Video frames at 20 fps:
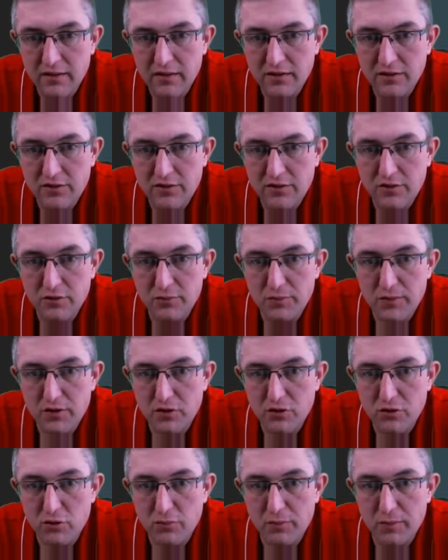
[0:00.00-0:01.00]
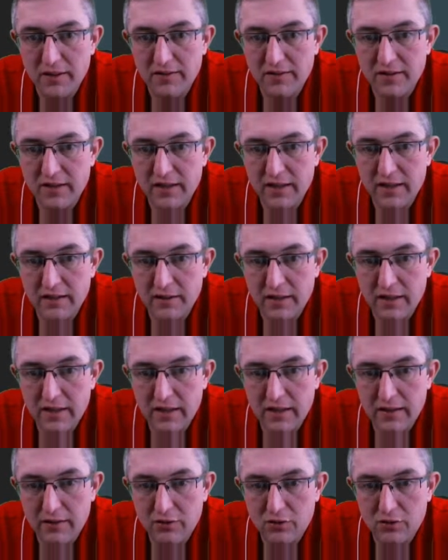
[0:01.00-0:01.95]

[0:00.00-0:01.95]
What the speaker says: excuse me, got to go back to there.